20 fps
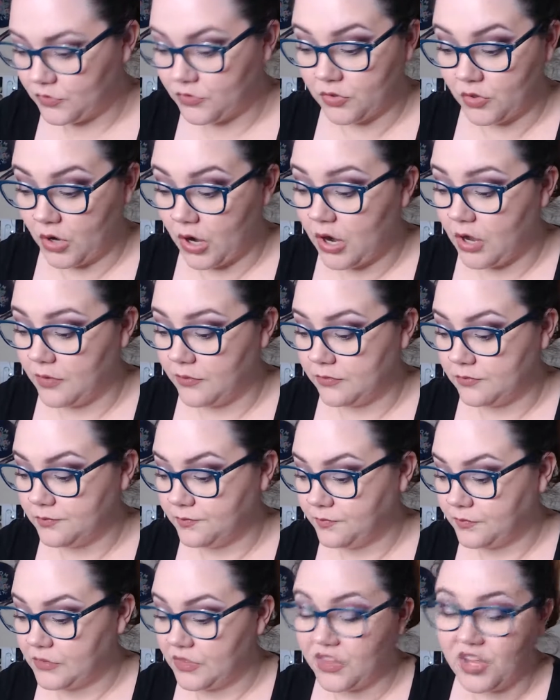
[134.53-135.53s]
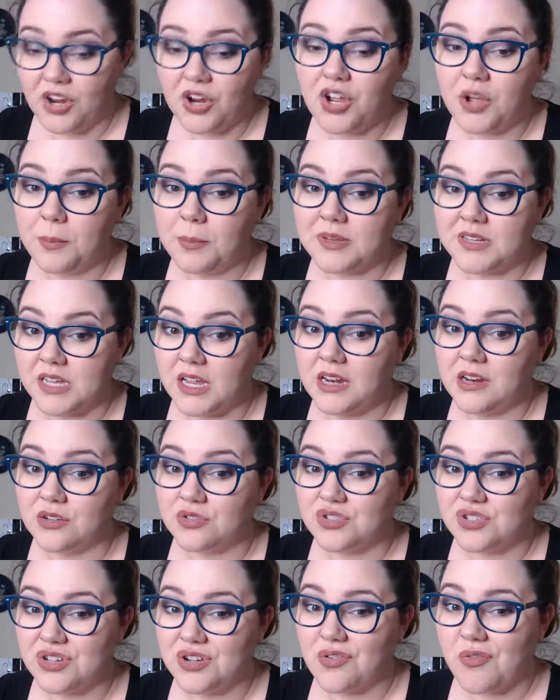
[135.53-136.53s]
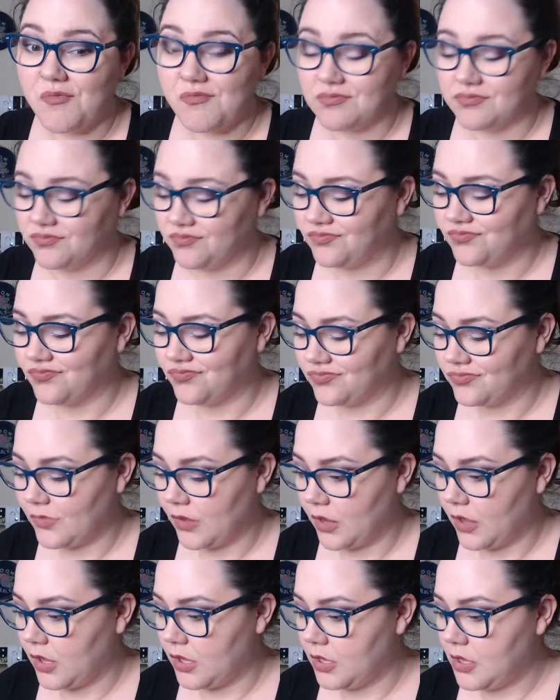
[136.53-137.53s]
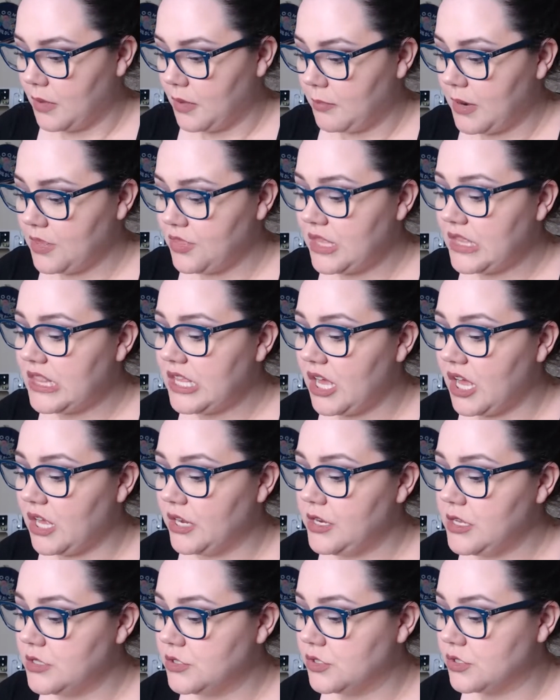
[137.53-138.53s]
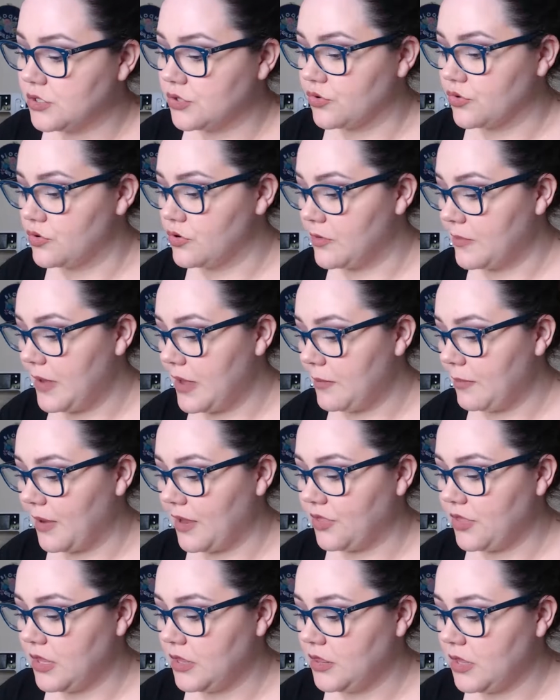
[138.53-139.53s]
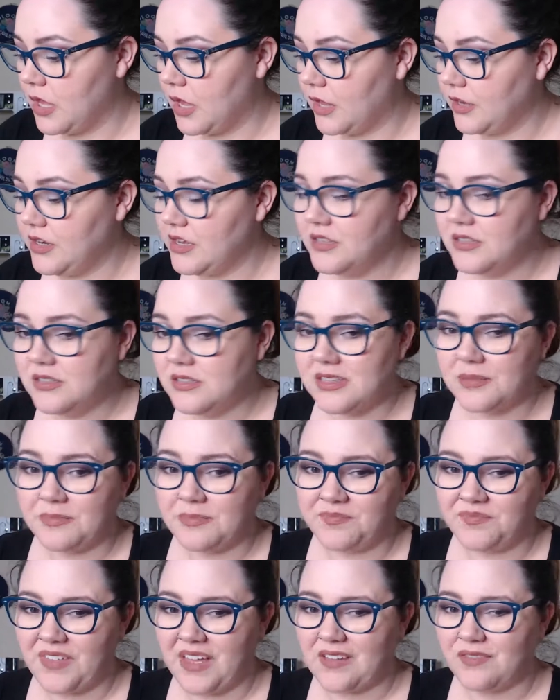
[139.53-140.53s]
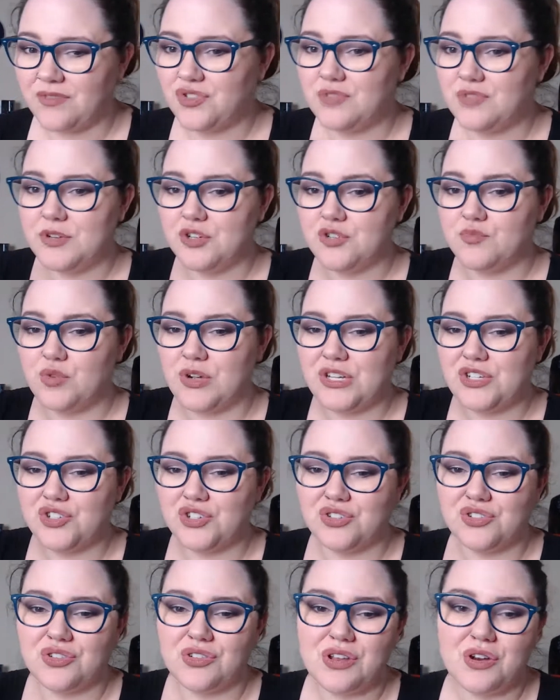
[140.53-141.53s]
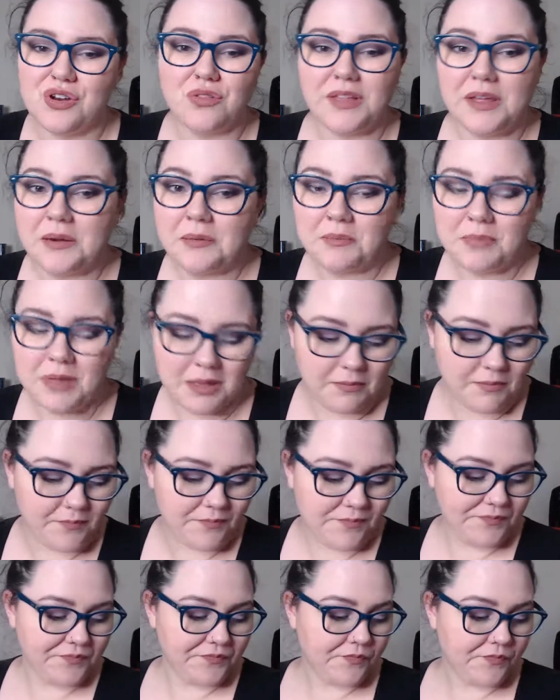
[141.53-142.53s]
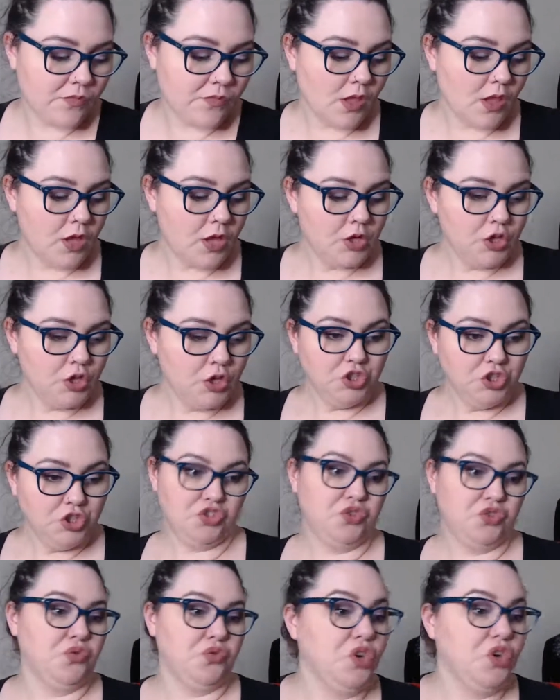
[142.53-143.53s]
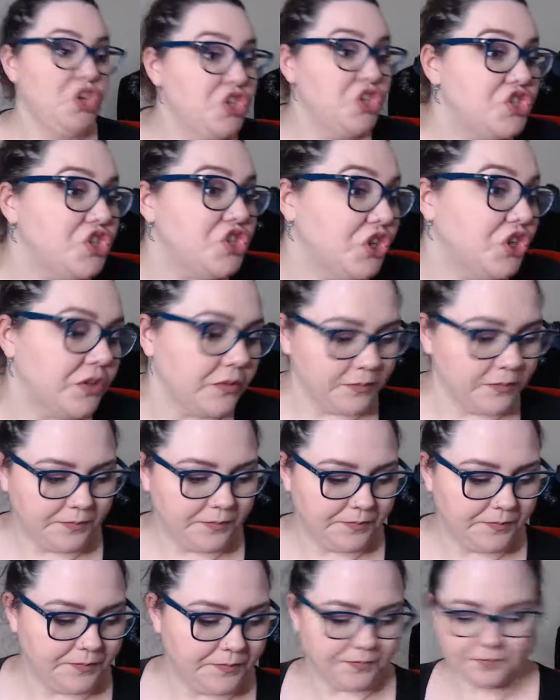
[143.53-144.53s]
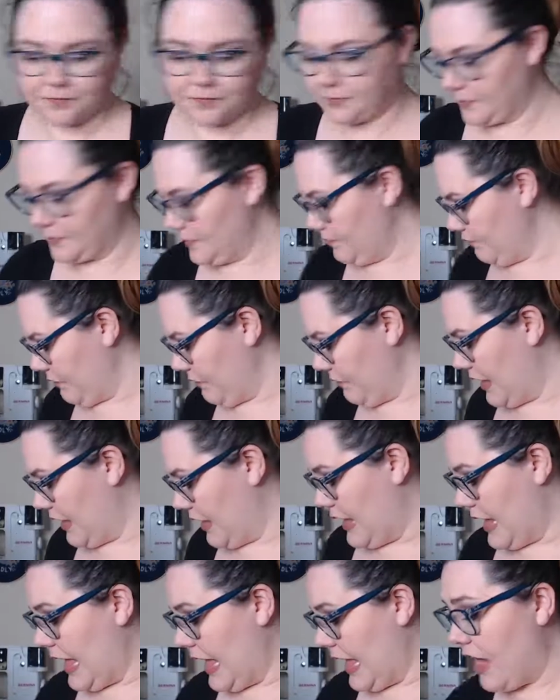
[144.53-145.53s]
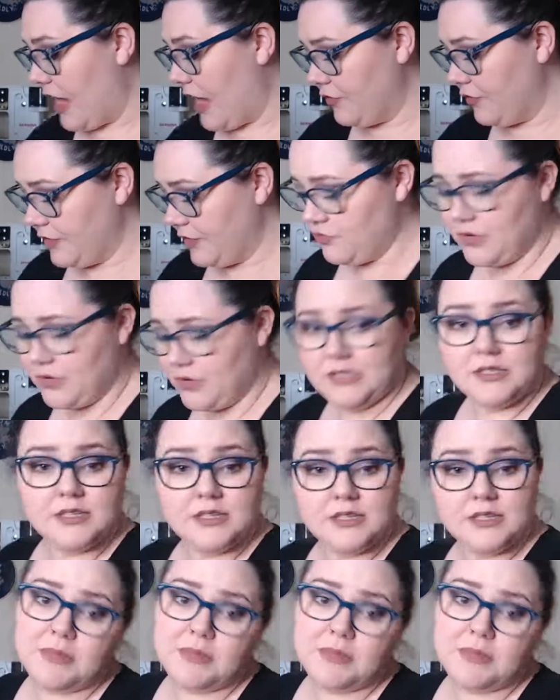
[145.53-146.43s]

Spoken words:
Girl, they're good potatoes too. But I think the onions screw them up. I think the onions have too much moisture, so they don't let them be crunchy. Alfred wants some.